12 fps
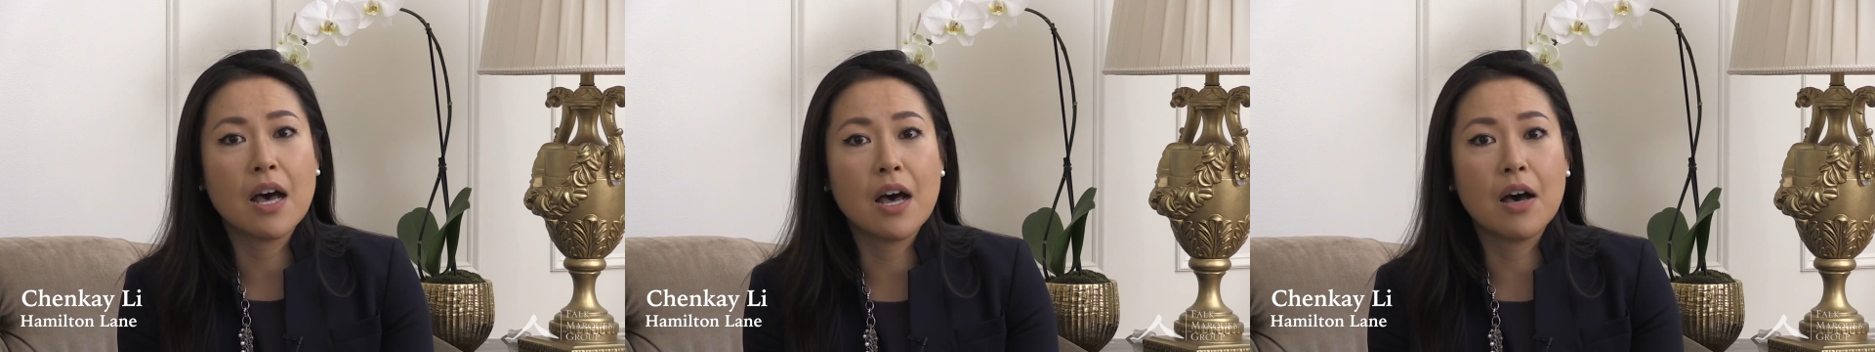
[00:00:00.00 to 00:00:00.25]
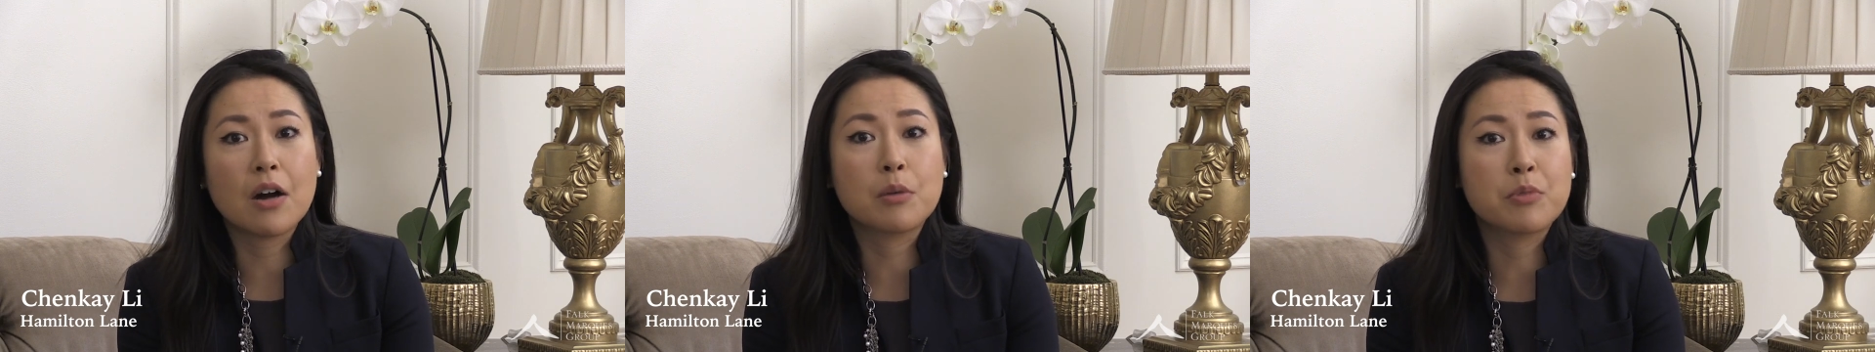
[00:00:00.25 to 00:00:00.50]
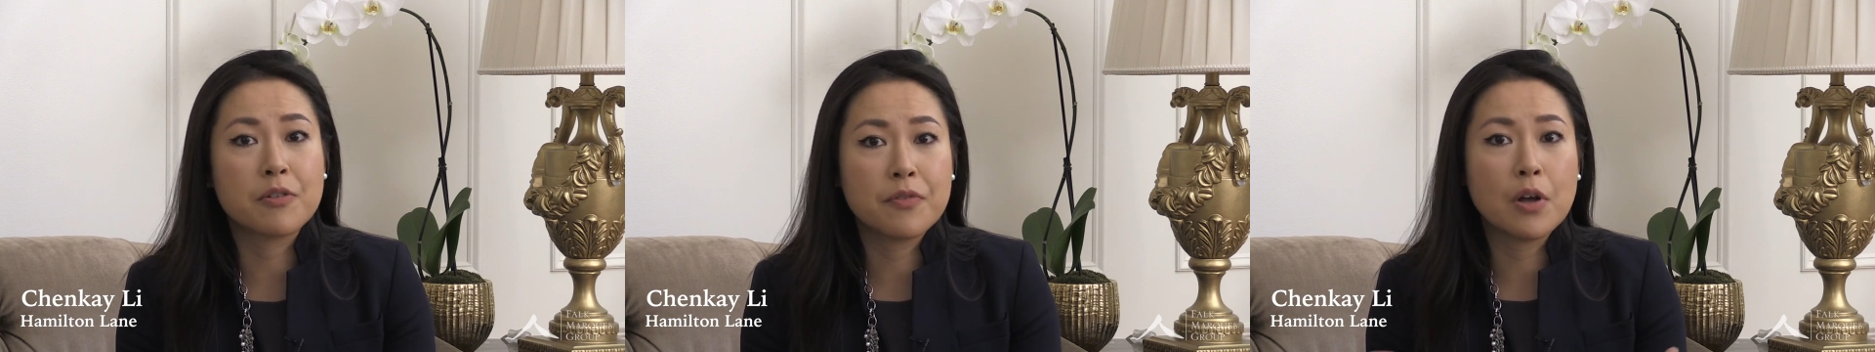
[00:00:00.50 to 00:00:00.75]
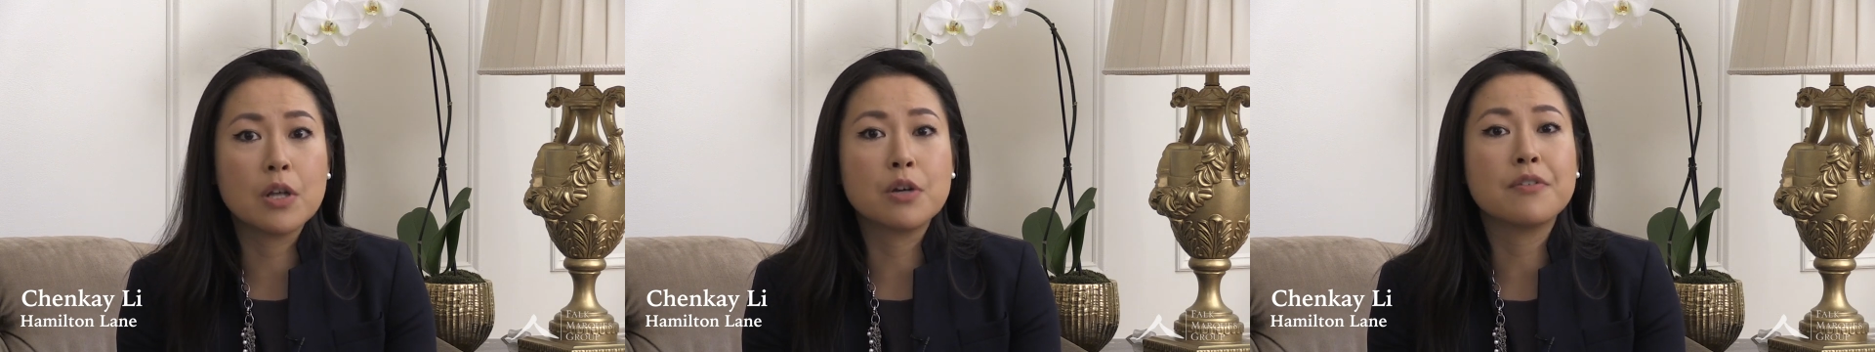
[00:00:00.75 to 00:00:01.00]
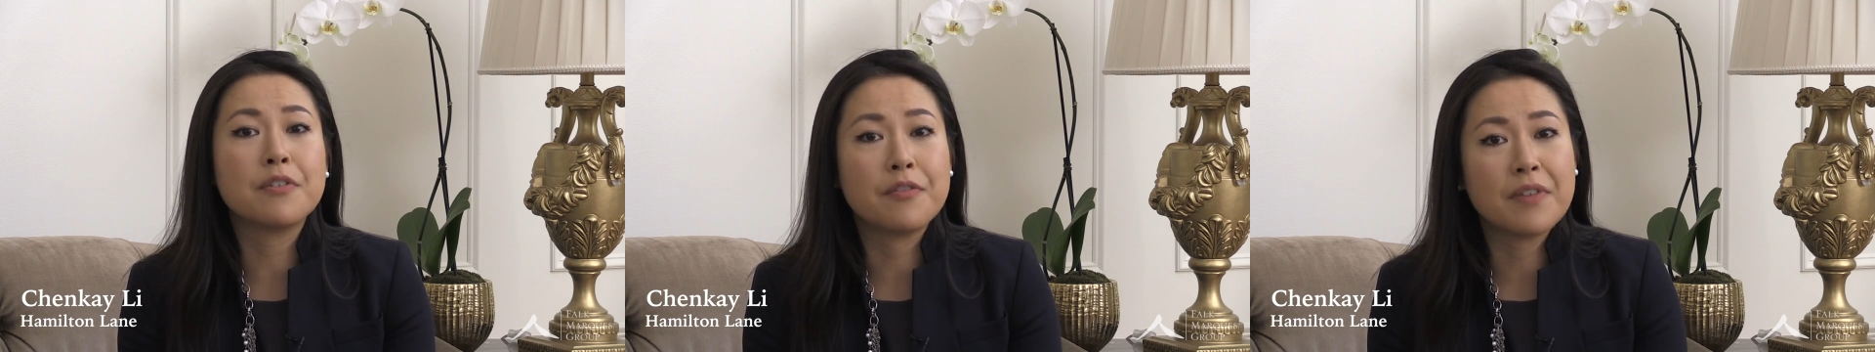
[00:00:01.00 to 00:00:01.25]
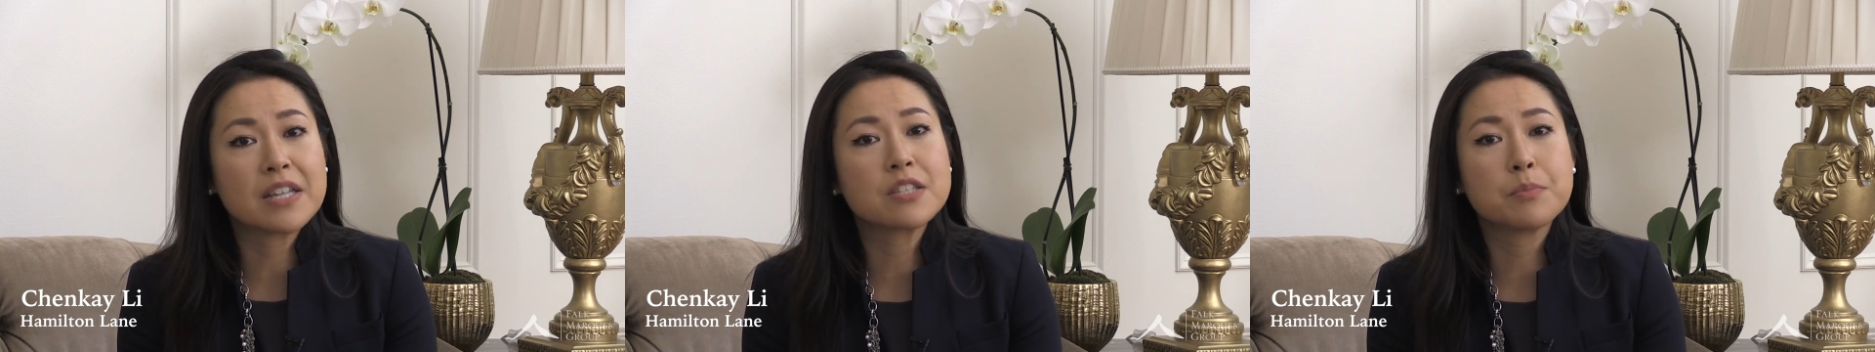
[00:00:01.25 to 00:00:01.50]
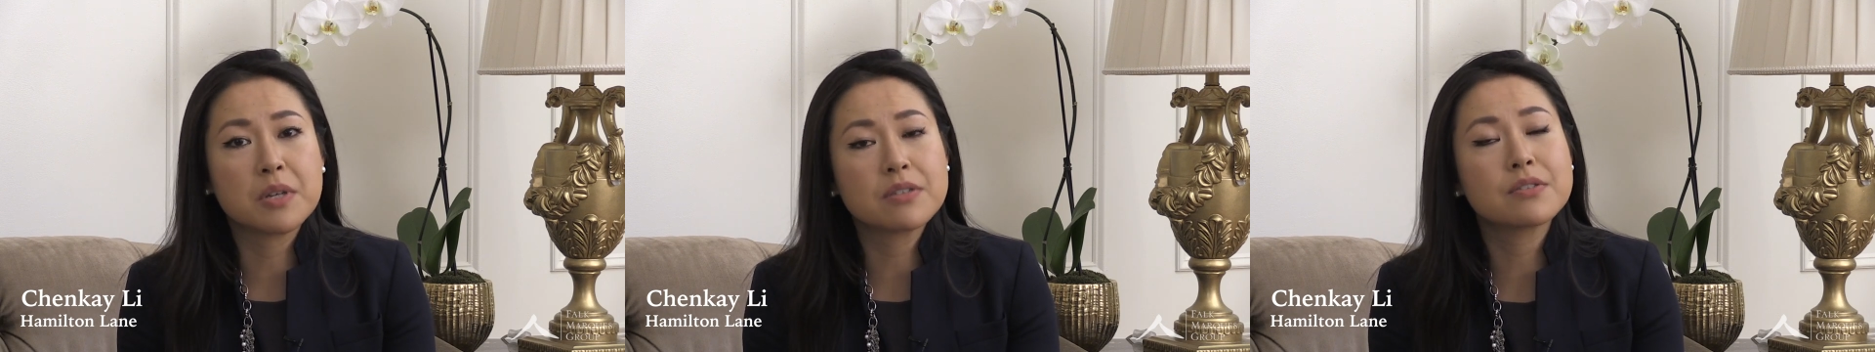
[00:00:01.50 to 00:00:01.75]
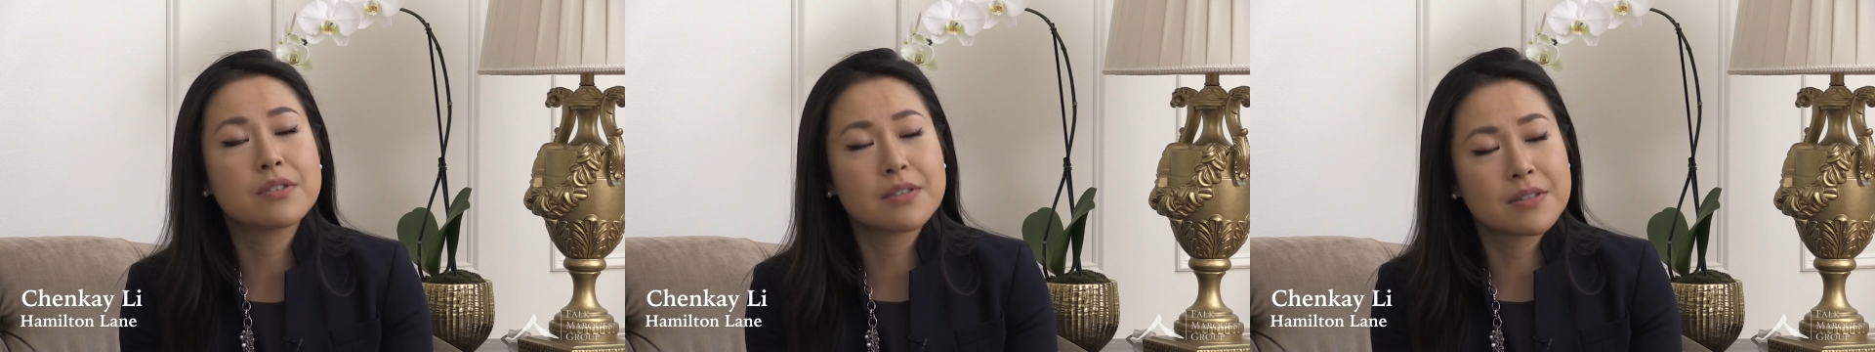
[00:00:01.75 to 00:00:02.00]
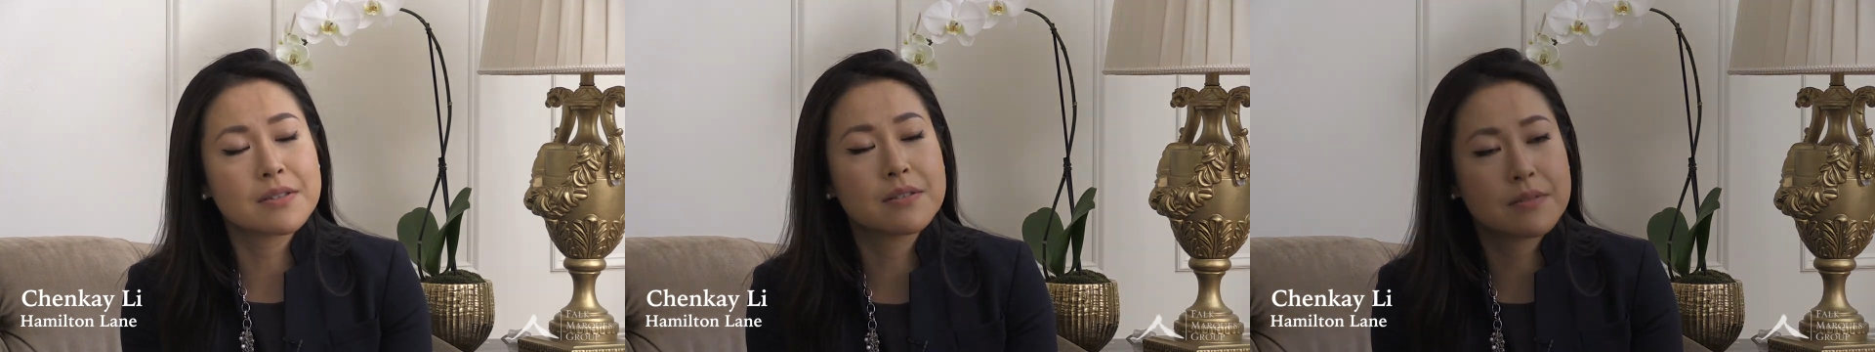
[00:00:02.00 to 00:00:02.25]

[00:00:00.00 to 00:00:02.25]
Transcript: our portfolio of investments.